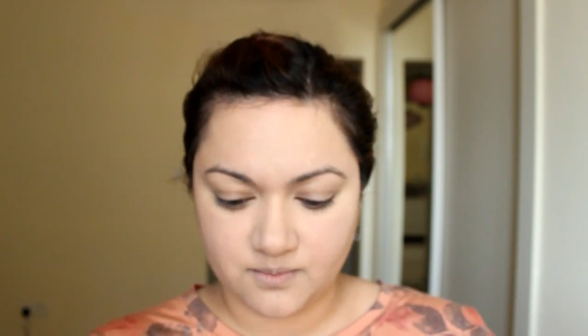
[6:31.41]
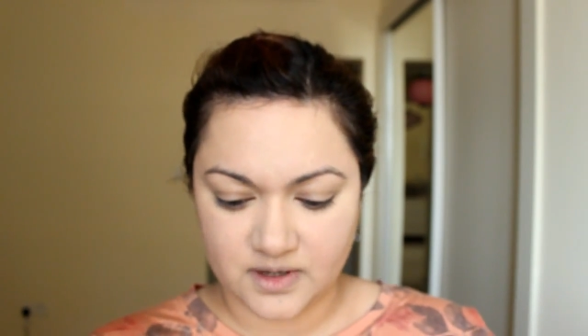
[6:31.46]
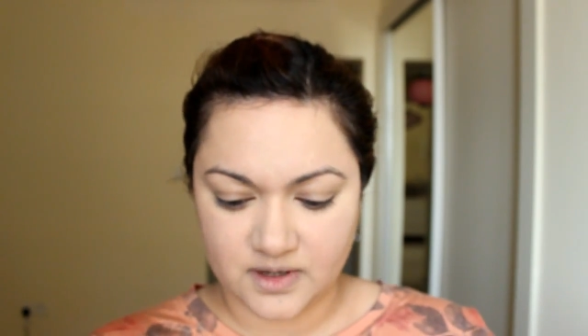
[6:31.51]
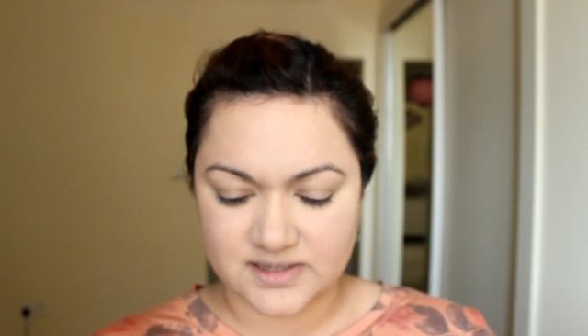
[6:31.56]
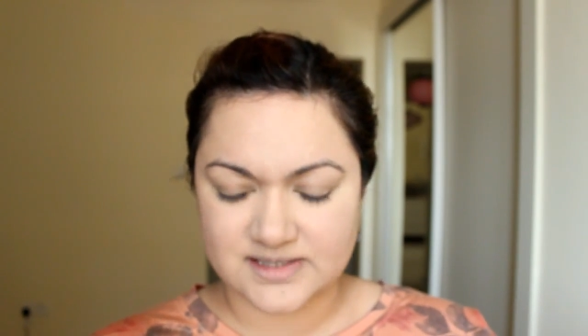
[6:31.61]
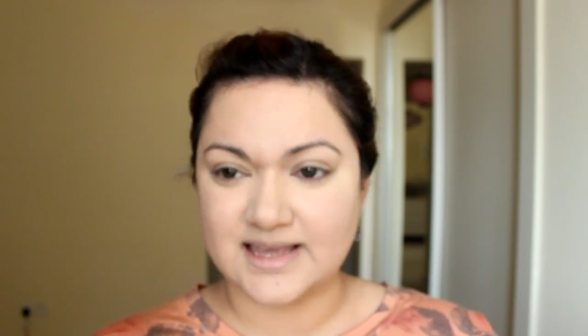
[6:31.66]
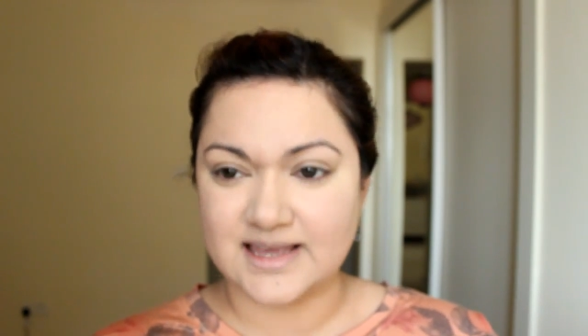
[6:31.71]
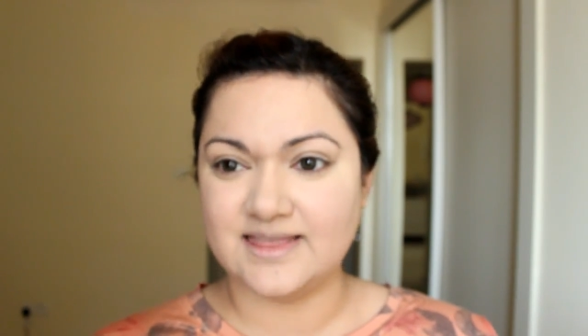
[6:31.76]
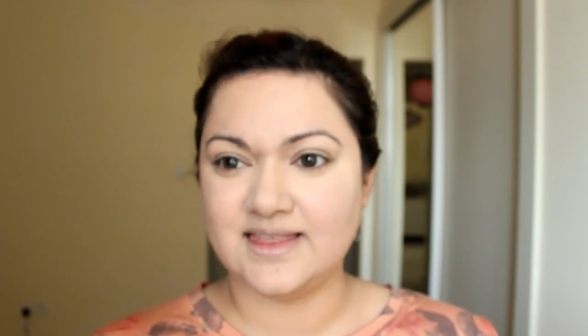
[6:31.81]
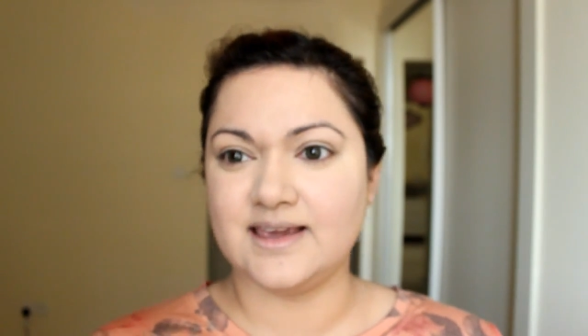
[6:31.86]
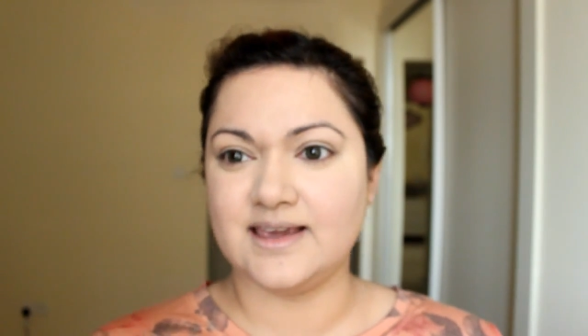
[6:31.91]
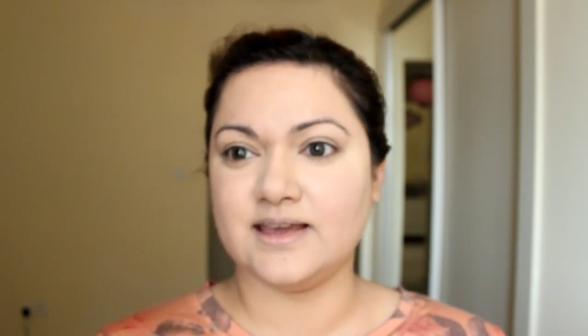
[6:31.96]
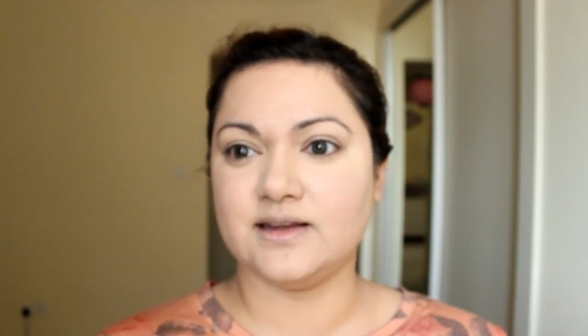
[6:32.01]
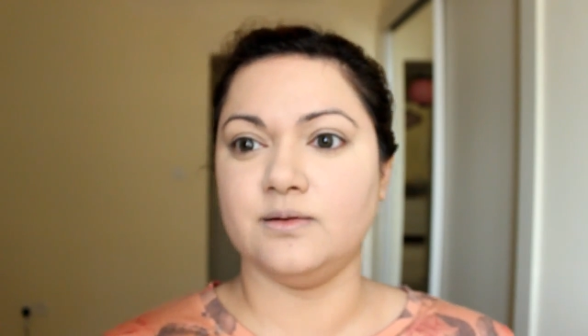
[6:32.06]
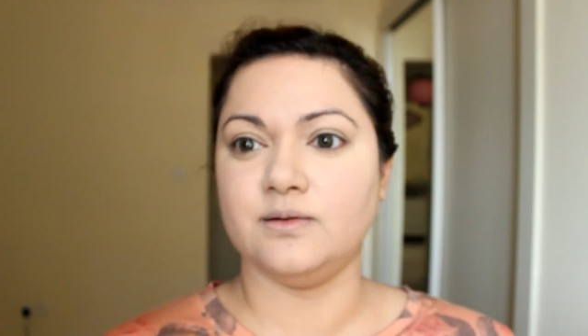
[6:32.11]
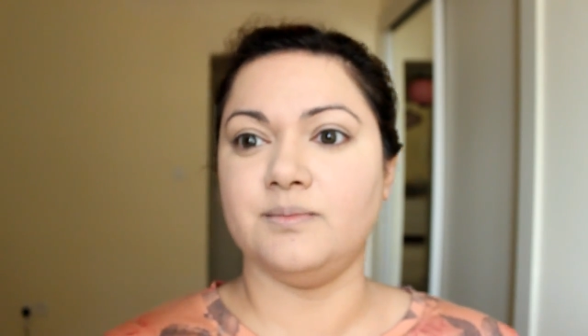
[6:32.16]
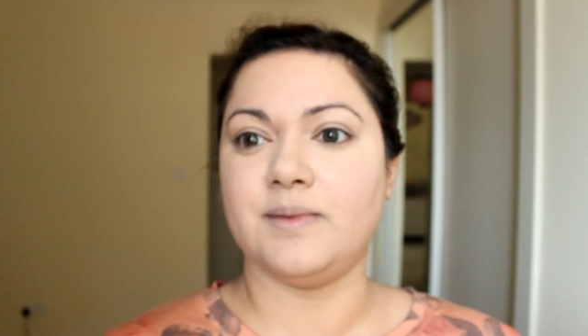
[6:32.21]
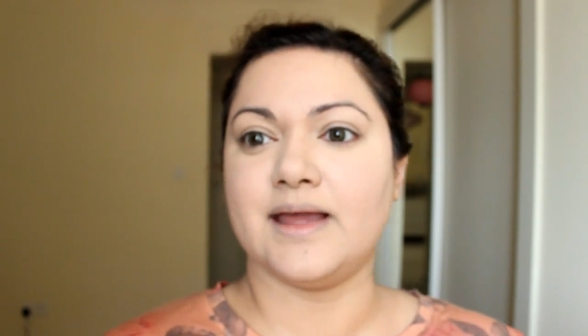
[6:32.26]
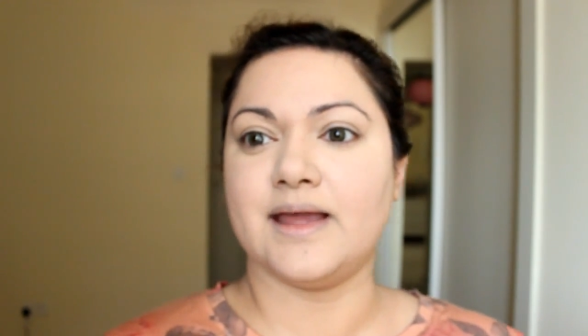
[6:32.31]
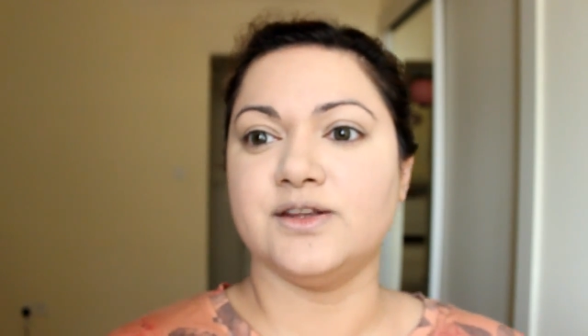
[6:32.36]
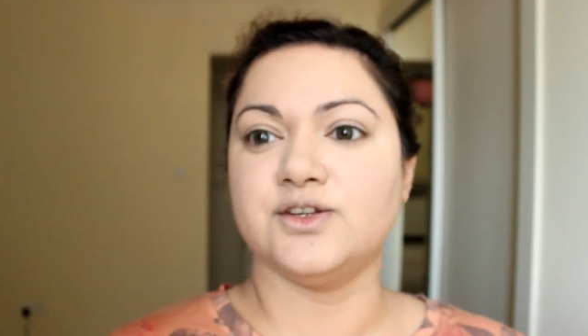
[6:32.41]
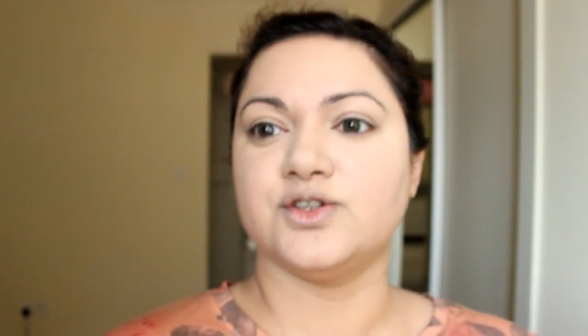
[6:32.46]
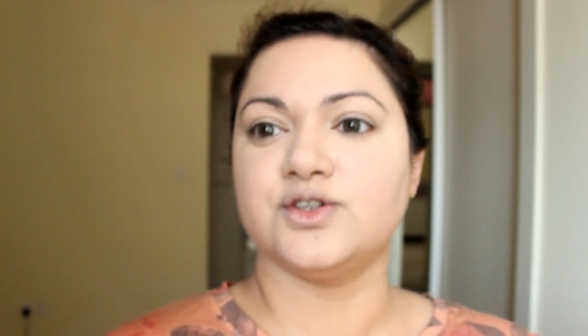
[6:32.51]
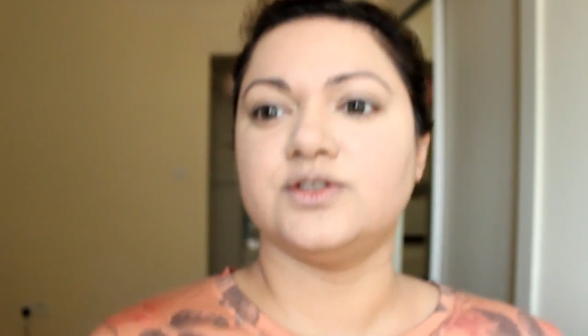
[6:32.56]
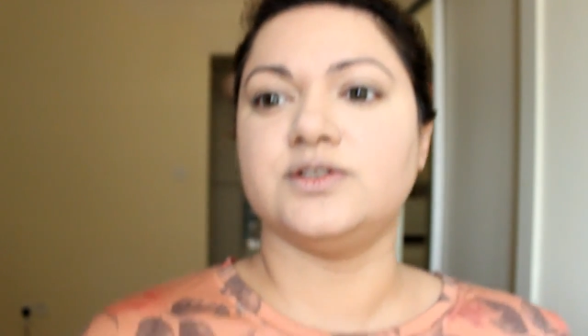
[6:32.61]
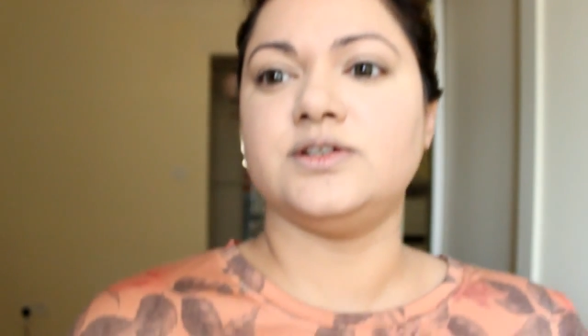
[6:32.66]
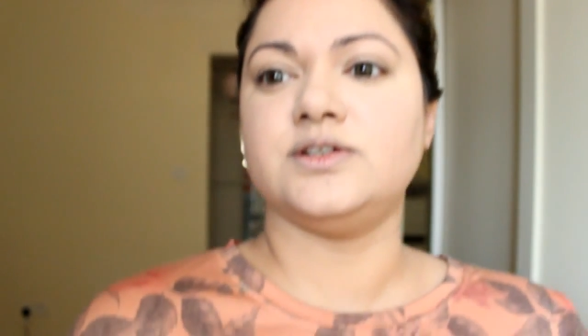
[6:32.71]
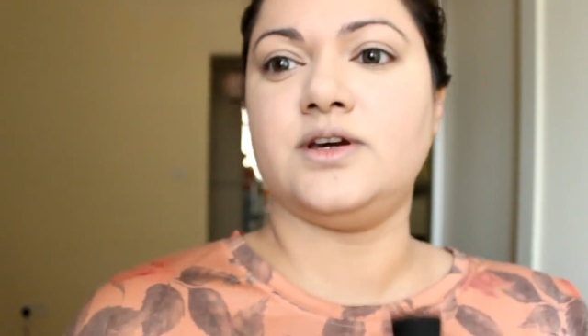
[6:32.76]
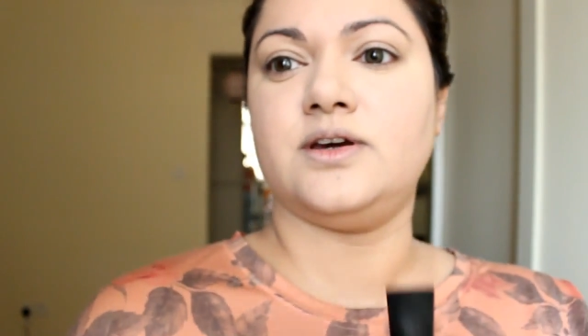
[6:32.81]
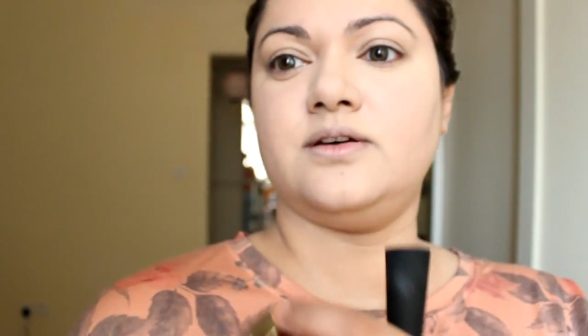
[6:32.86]
because I think it'll
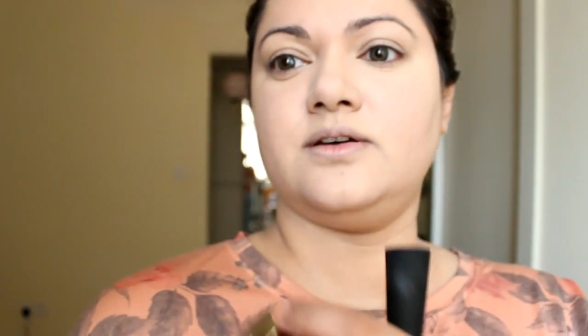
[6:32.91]
match